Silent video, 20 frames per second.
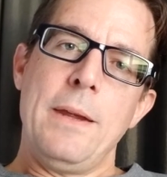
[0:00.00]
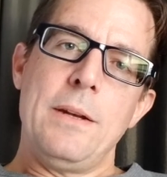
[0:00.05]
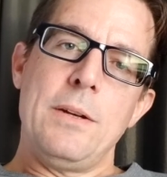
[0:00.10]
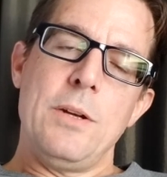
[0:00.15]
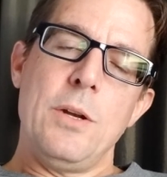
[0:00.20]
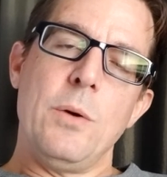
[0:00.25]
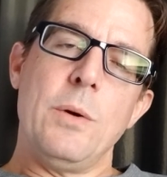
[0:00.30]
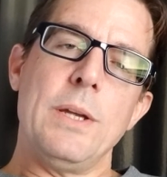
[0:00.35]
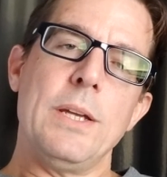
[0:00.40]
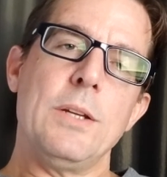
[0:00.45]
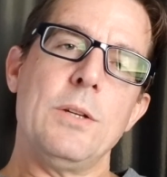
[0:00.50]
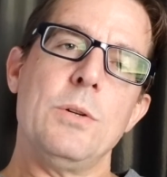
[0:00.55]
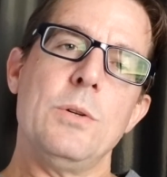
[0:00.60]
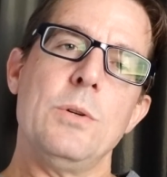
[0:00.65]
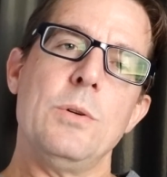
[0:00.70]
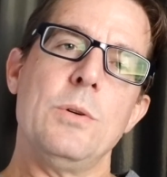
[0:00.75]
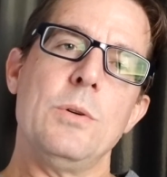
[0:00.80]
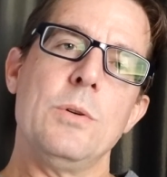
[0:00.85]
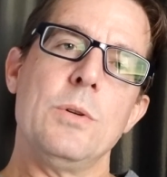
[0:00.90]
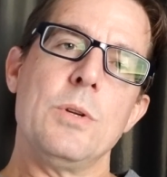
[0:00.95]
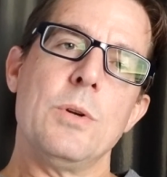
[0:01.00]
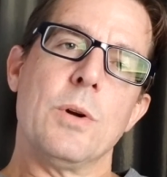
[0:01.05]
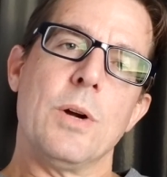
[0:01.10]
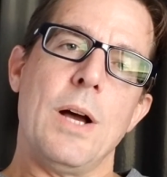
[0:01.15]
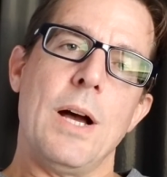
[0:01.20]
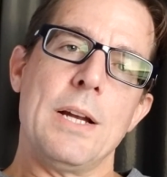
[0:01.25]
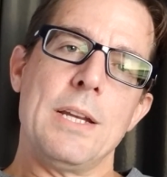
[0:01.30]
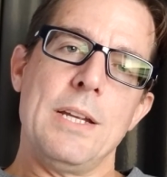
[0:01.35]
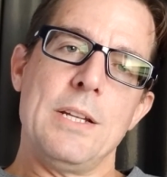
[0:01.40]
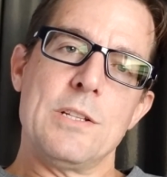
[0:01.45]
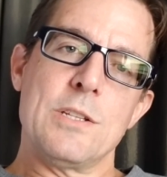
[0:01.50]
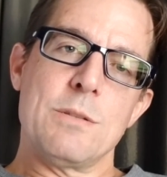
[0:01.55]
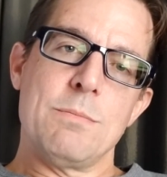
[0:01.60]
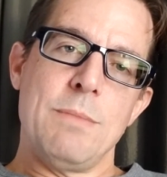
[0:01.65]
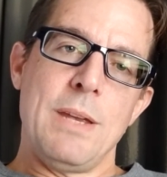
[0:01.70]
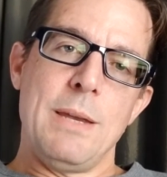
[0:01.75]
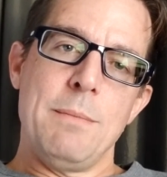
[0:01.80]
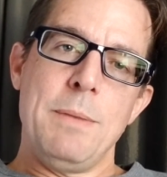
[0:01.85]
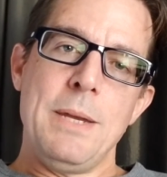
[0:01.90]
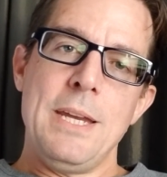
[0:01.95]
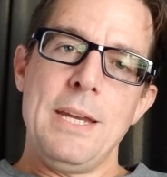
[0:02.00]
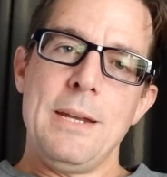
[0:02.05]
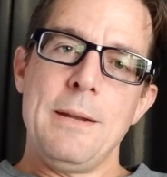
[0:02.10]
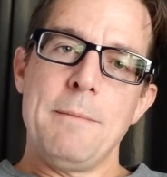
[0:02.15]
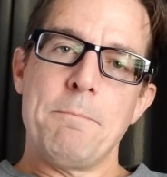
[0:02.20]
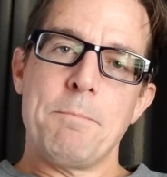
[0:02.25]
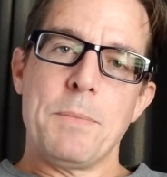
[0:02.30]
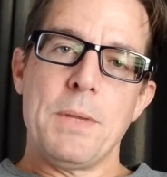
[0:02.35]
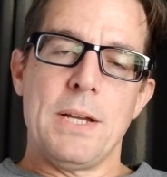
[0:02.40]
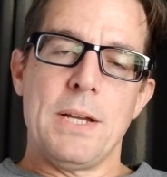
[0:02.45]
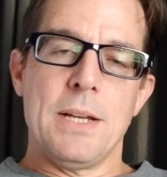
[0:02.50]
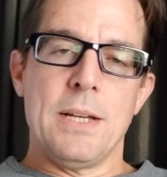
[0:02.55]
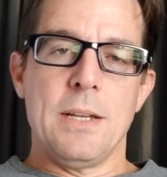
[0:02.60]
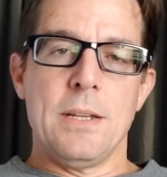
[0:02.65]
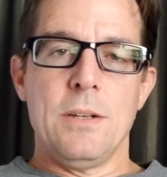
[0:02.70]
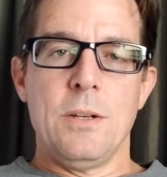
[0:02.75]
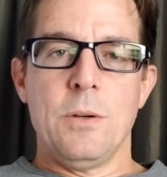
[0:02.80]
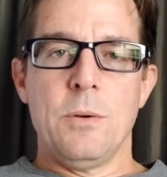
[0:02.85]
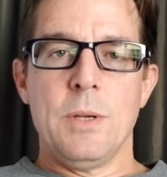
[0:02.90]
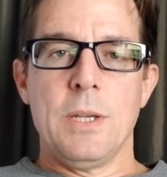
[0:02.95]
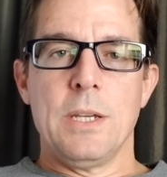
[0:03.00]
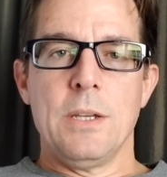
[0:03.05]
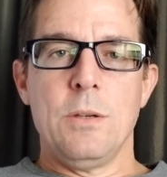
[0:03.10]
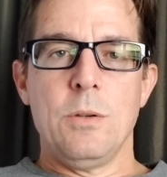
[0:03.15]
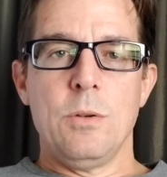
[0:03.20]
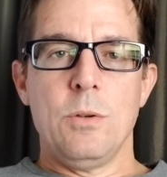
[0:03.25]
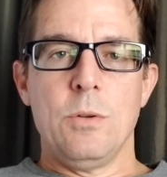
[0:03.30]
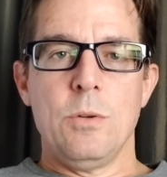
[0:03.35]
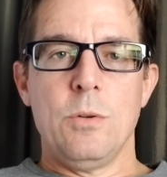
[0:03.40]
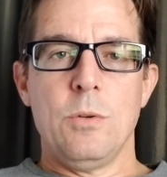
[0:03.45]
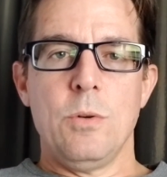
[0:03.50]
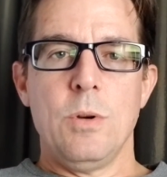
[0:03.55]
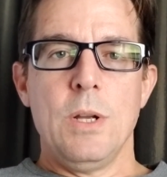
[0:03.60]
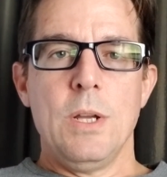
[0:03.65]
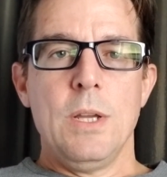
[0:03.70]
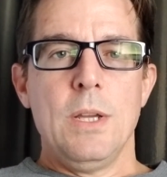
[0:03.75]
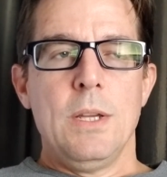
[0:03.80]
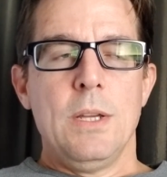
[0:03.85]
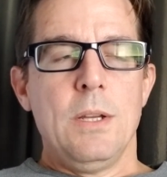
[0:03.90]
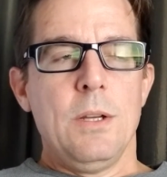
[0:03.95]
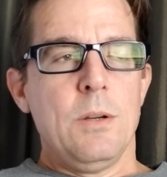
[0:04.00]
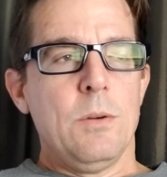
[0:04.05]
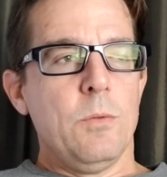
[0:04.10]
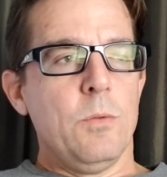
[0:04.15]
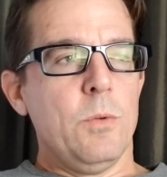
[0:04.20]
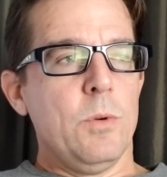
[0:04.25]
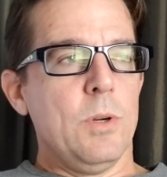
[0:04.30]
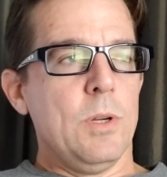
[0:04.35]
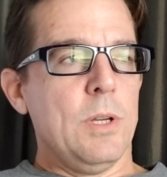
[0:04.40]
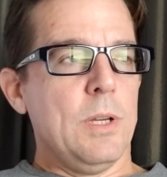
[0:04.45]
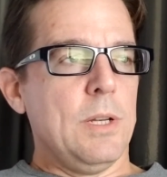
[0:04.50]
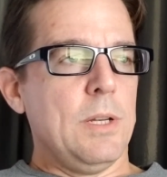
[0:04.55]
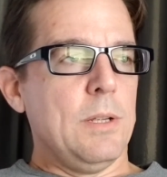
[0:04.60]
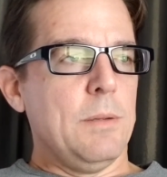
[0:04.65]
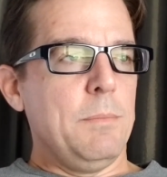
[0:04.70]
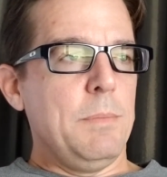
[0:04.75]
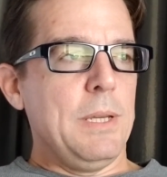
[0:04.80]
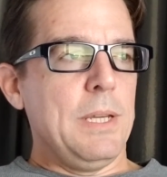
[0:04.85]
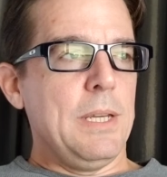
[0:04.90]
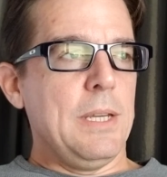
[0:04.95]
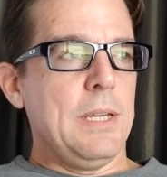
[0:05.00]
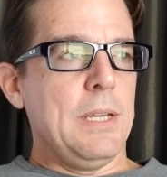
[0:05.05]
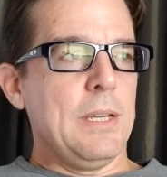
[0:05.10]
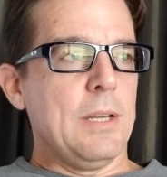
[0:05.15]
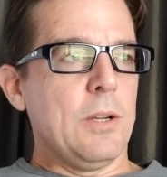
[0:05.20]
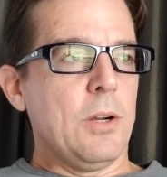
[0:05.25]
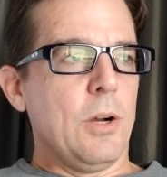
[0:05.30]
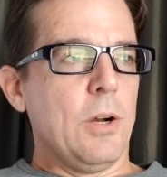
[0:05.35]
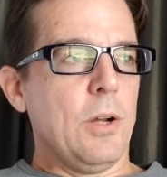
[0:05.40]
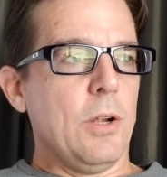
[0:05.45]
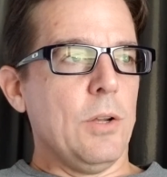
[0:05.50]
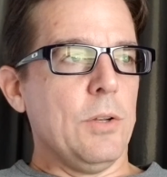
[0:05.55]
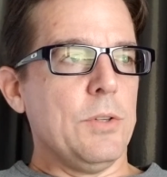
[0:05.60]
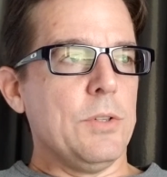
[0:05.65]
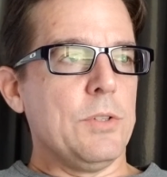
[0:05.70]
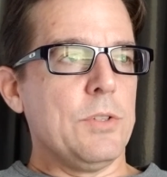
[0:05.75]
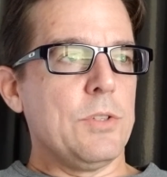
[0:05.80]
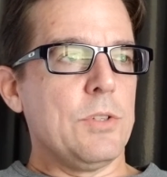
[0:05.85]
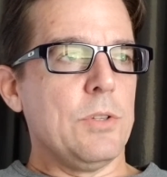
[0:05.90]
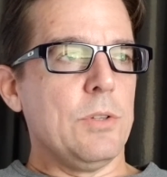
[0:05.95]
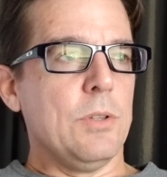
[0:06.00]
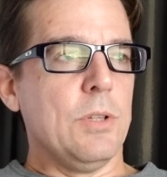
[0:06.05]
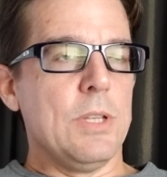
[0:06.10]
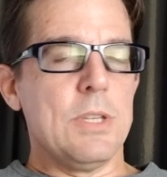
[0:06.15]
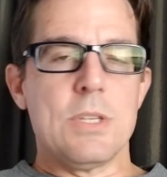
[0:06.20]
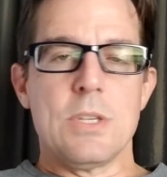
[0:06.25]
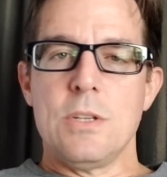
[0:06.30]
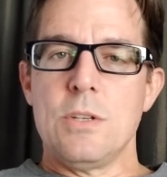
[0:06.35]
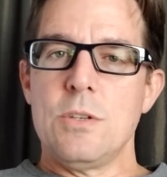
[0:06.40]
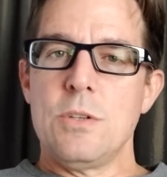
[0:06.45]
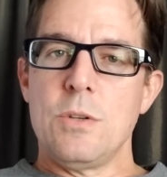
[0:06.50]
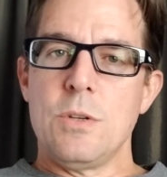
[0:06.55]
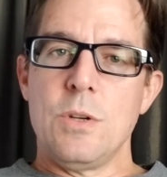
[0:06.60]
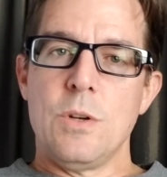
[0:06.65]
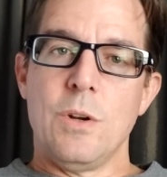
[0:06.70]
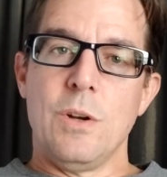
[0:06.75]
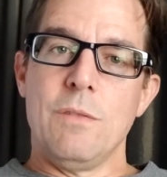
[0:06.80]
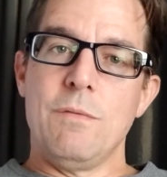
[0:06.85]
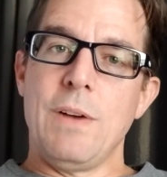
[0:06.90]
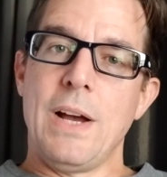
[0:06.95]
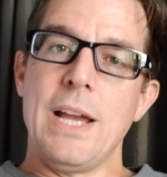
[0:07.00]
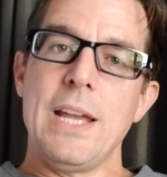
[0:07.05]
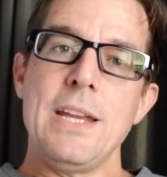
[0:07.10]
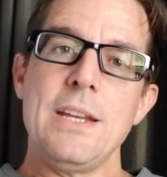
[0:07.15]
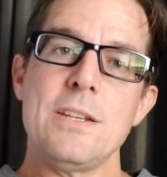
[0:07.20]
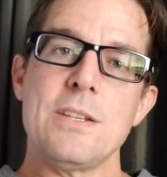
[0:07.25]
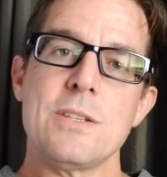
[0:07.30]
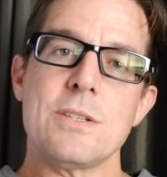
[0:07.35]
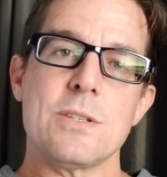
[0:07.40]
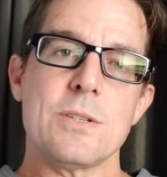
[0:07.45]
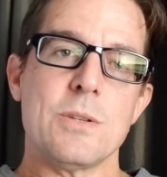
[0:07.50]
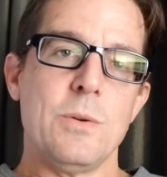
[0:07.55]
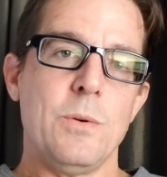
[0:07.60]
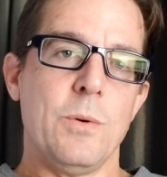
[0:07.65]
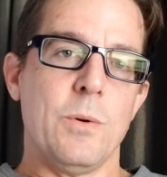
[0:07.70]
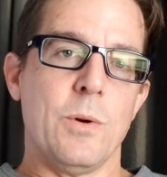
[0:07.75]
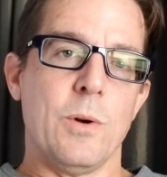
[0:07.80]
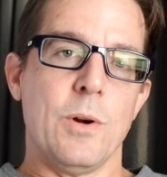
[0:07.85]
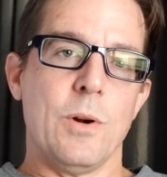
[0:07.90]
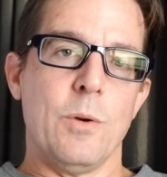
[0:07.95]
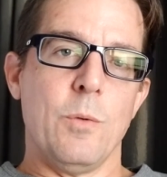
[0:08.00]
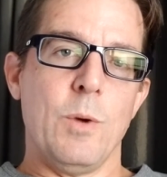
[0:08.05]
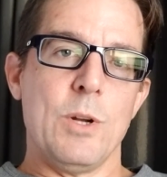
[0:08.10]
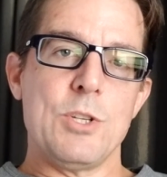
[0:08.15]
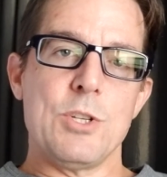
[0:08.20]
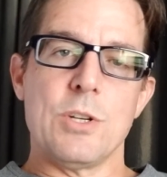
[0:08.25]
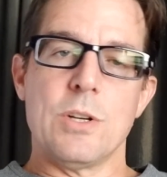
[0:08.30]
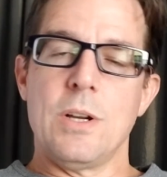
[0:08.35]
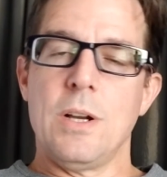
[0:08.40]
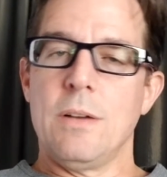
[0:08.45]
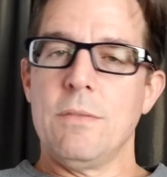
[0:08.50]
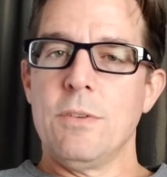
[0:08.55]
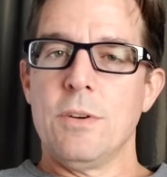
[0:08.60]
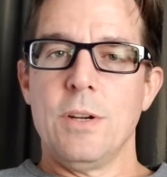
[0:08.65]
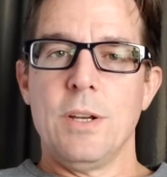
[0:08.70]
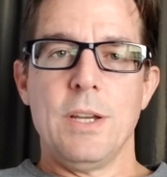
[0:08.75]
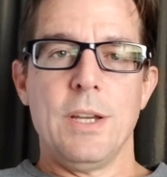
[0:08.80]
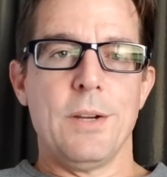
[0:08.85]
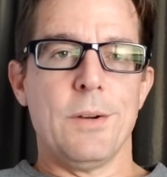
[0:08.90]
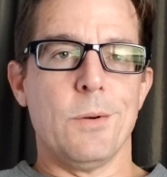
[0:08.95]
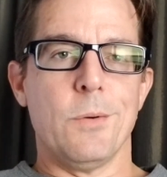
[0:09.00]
knowing who your audience may be, knowing who would be called to listen to your advice or what you're covering.